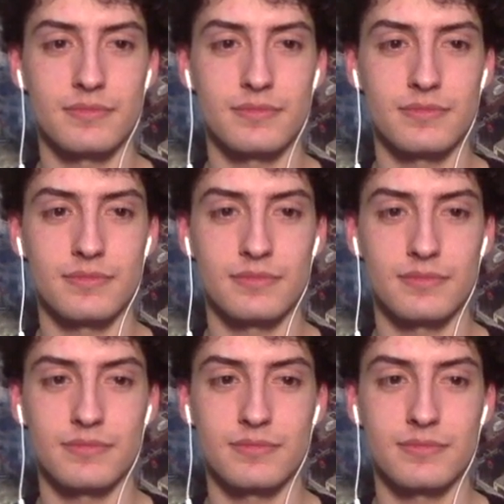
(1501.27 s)

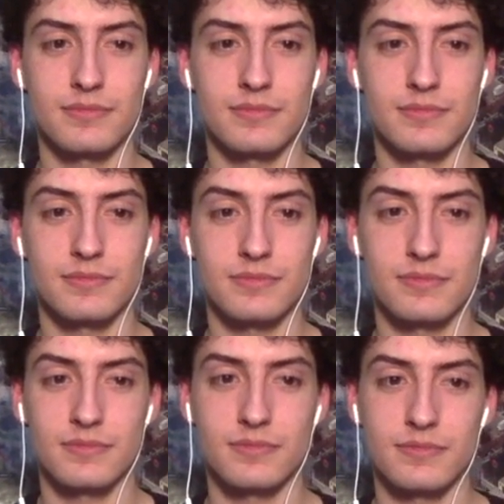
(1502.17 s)

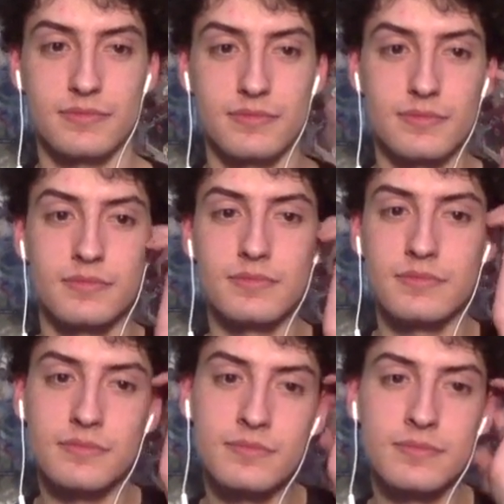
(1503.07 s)

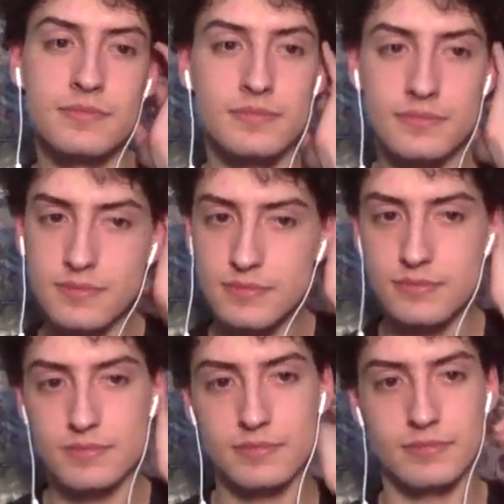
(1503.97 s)

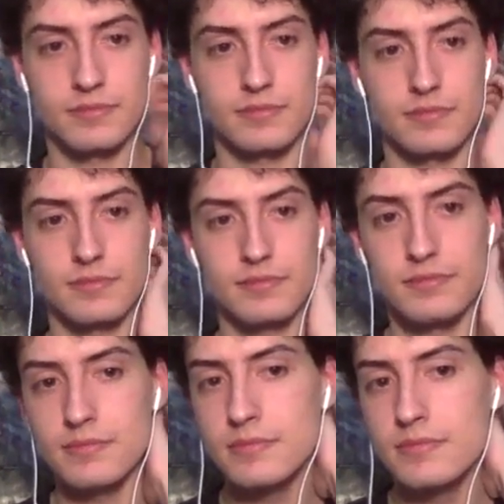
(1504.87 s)

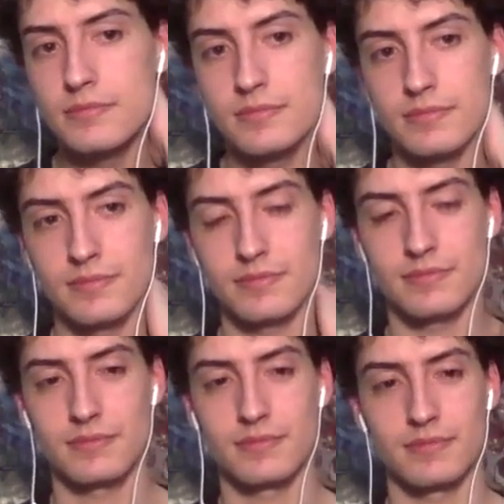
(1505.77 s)

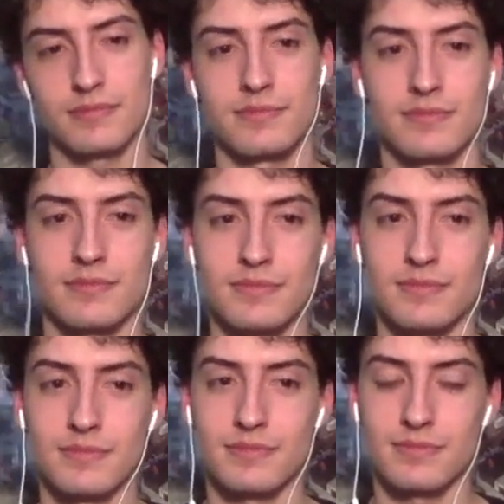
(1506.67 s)

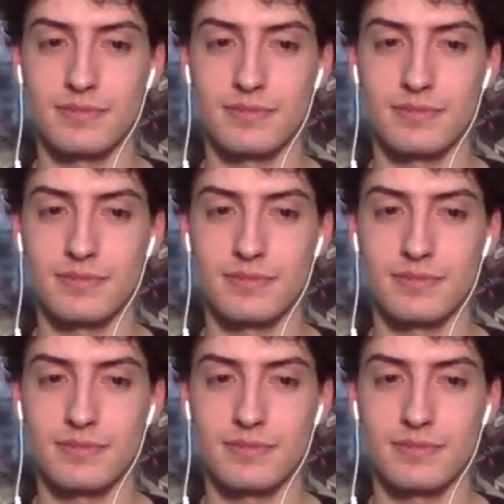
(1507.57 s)
This person isn't speaking.